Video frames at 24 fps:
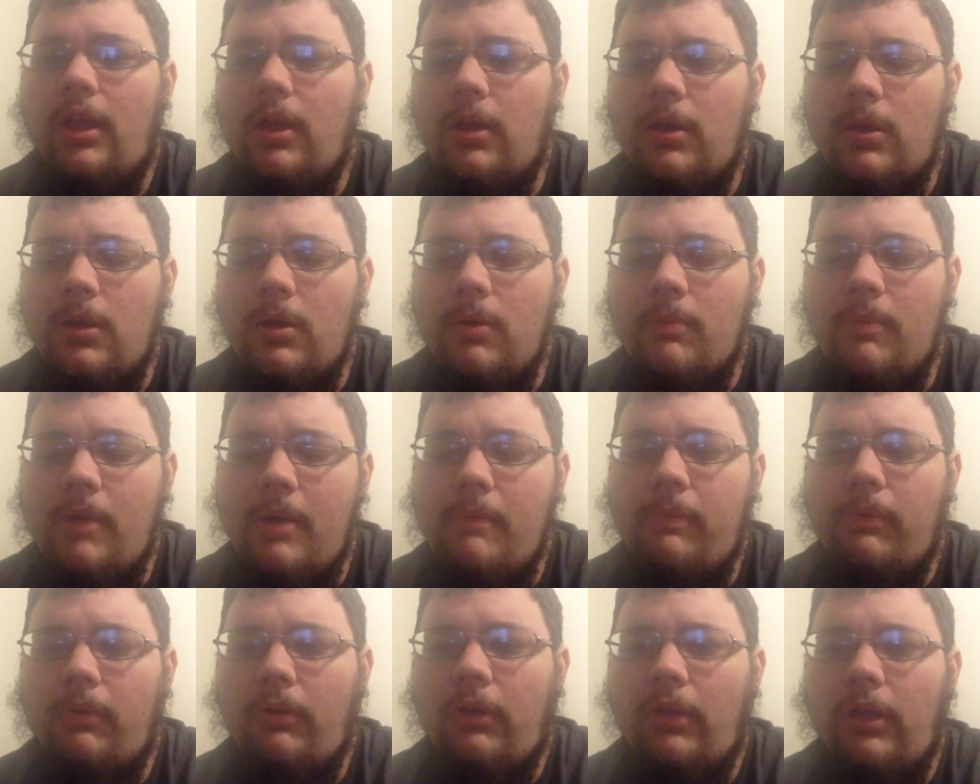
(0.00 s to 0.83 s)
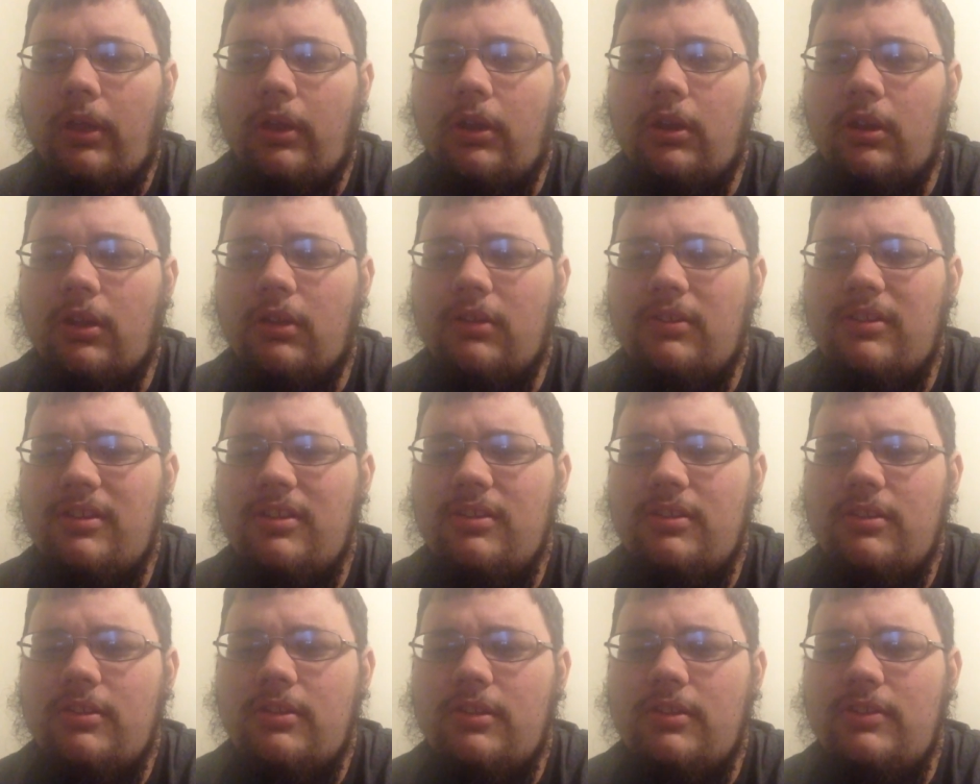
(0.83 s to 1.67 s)
I played
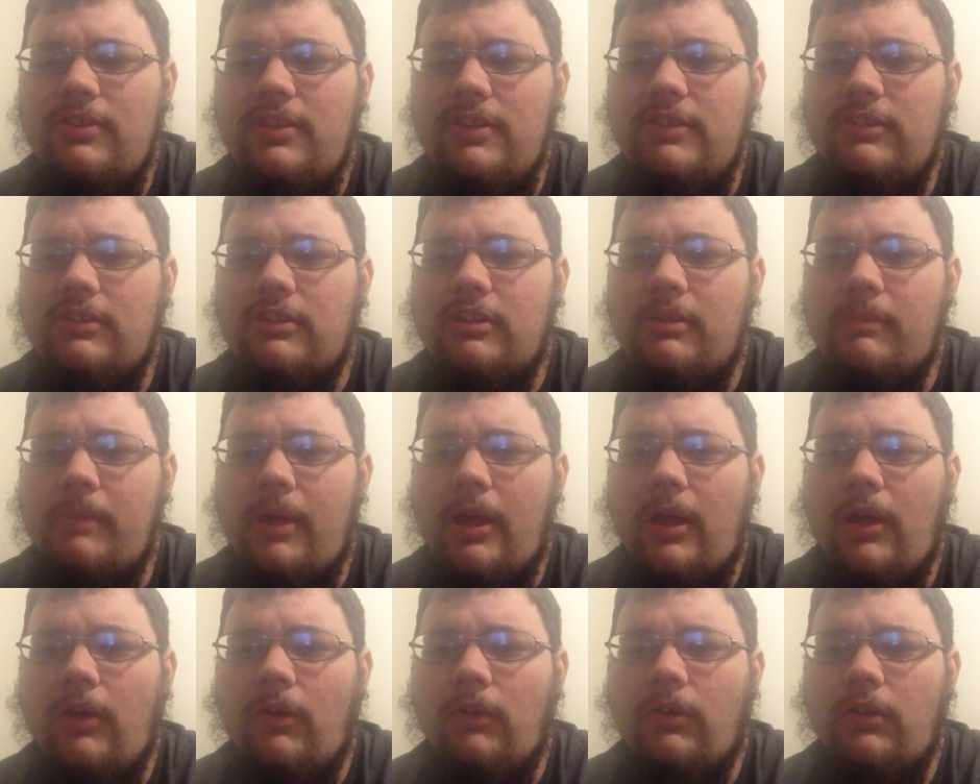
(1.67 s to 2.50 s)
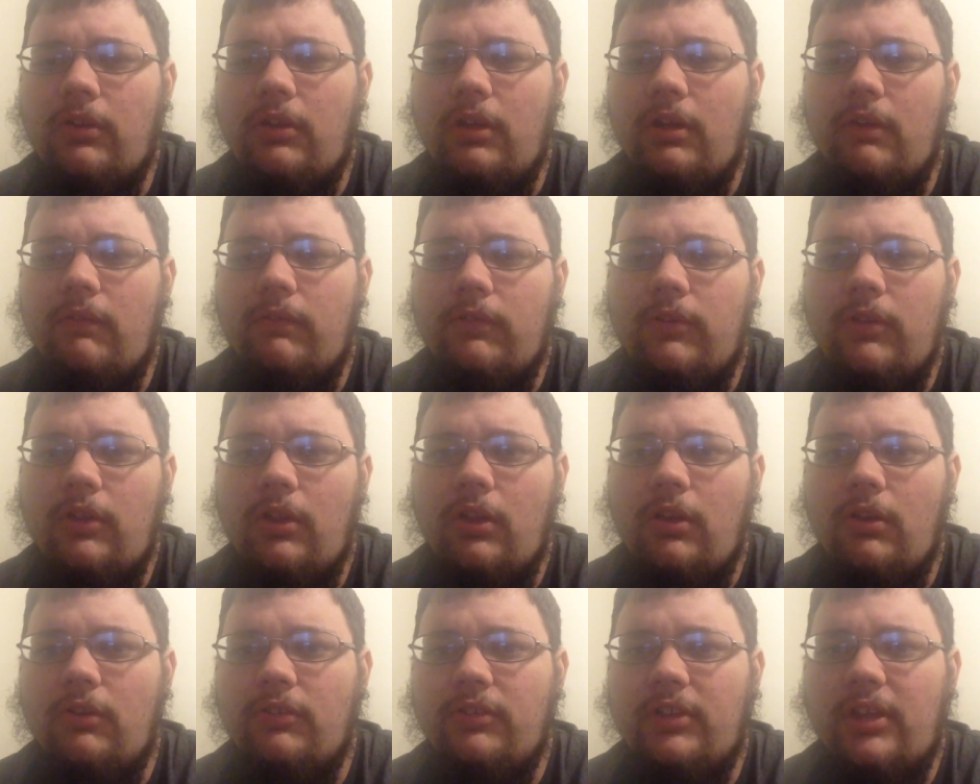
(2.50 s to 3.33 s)
a decent amount, enough to
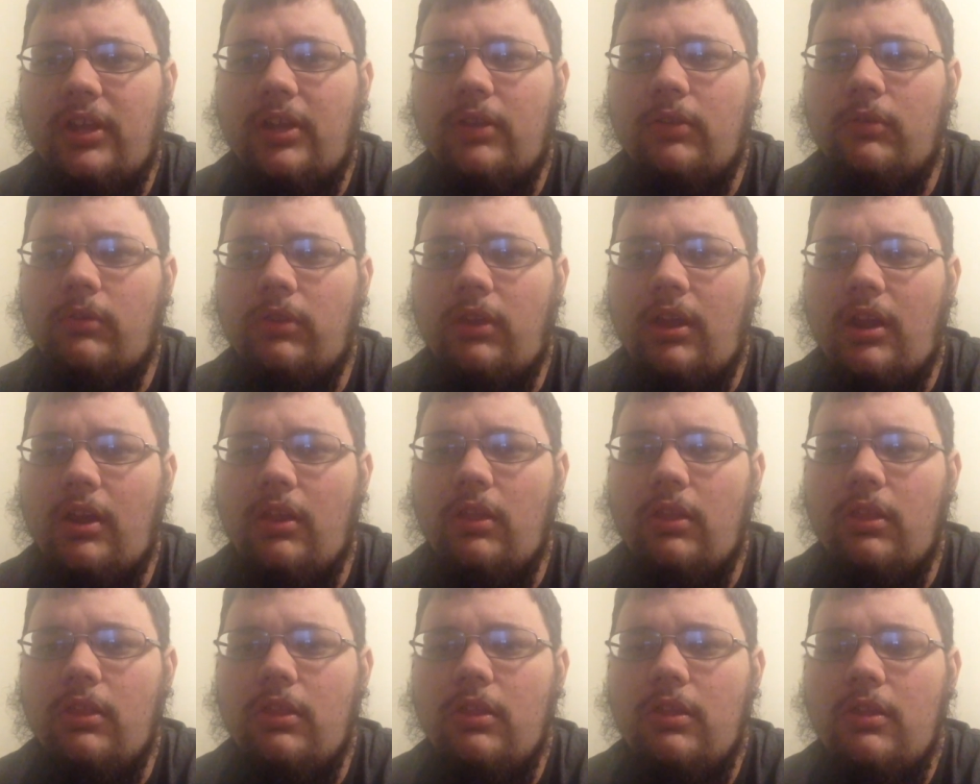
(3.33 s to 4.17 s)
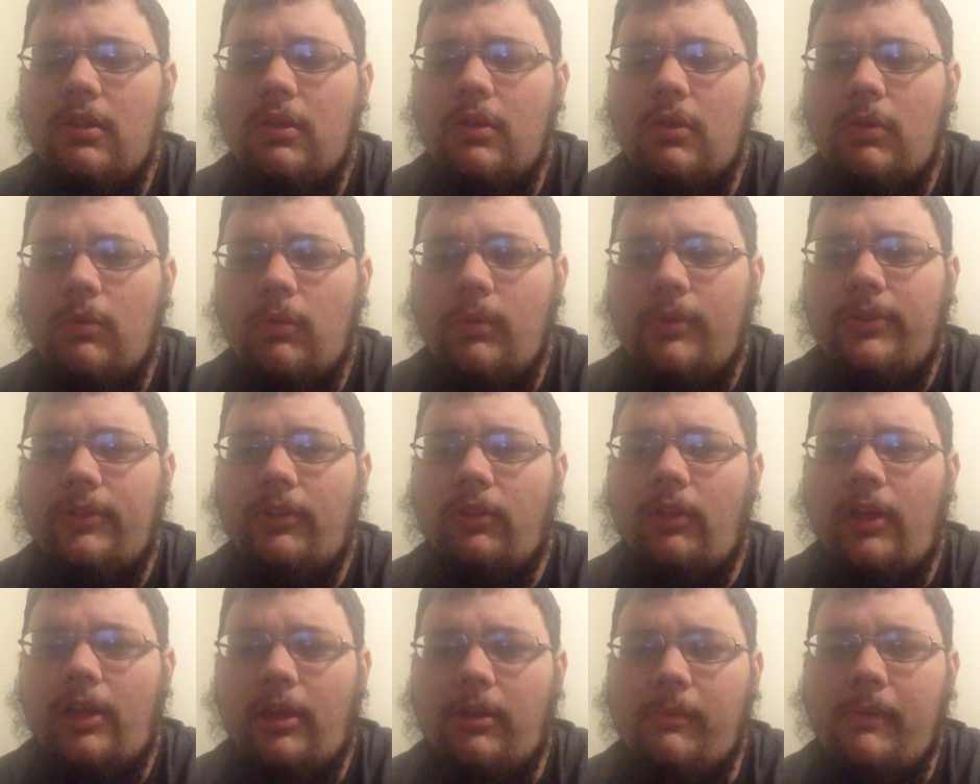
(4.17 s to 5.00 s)
understand kind of what to
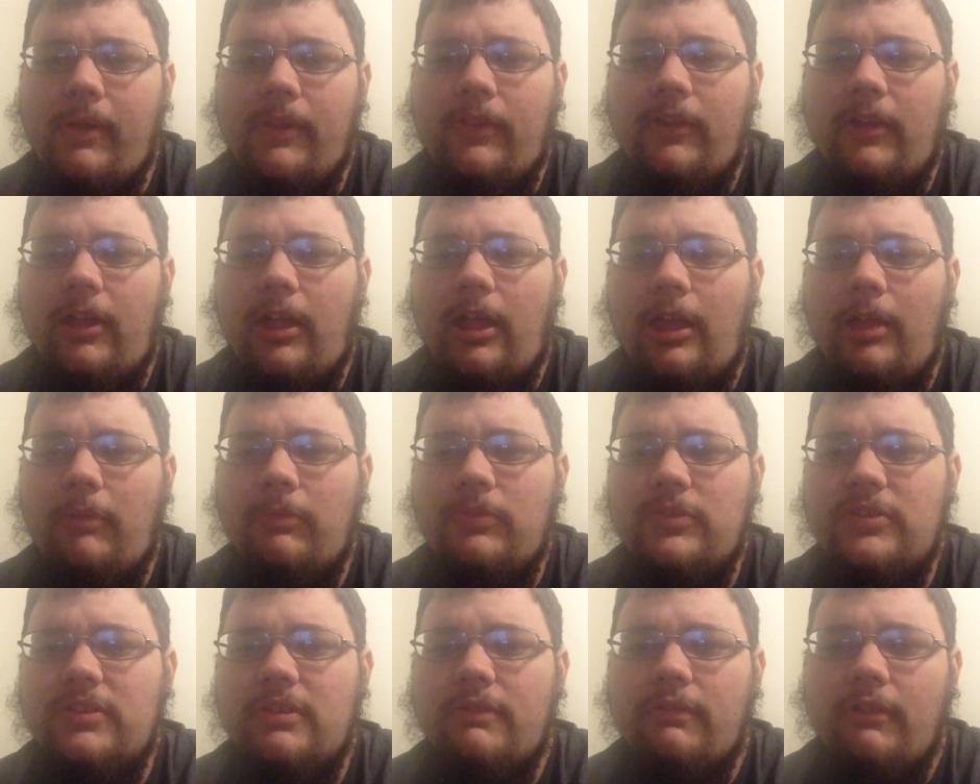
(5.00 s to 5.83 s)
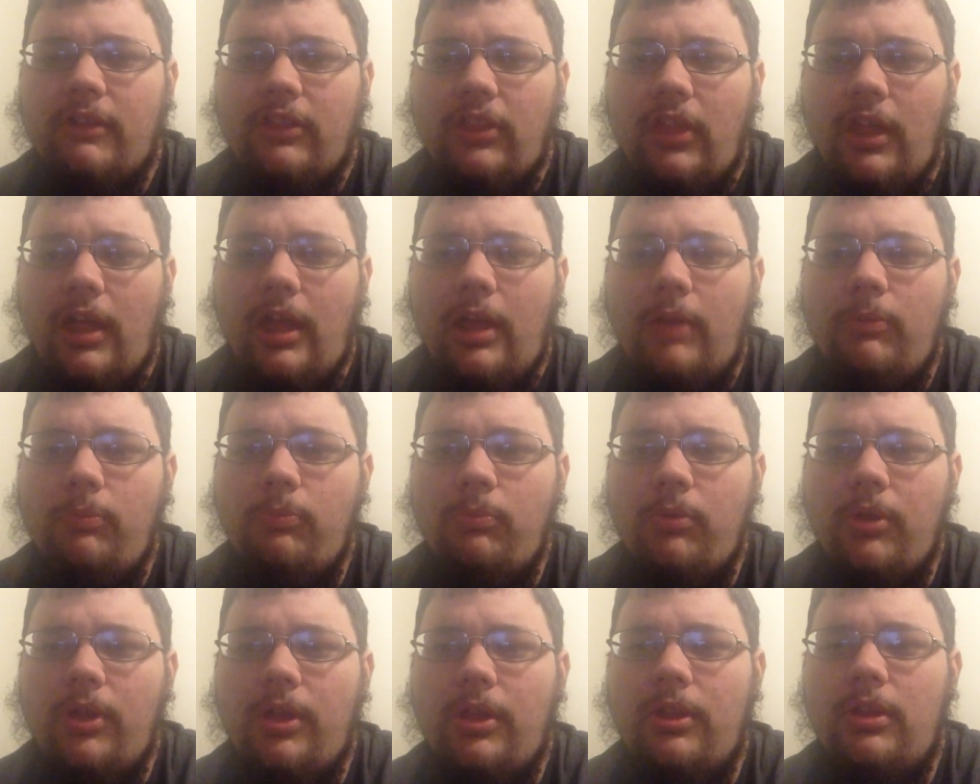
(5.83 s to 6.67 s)
like about the game and stuff like
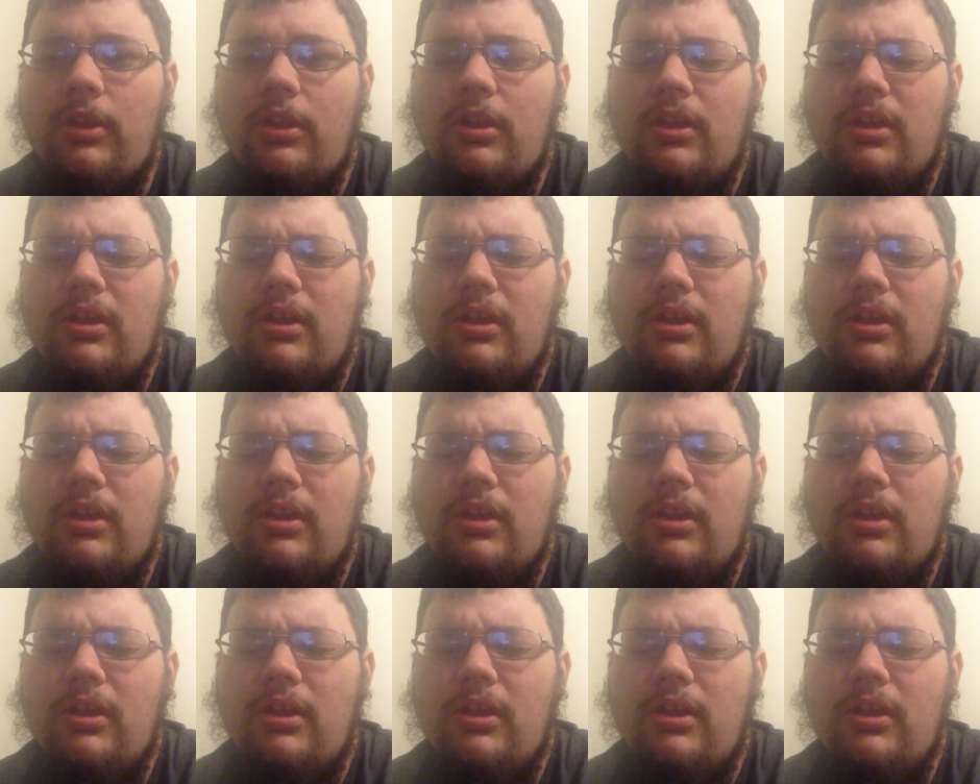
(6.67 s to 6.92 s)
that, but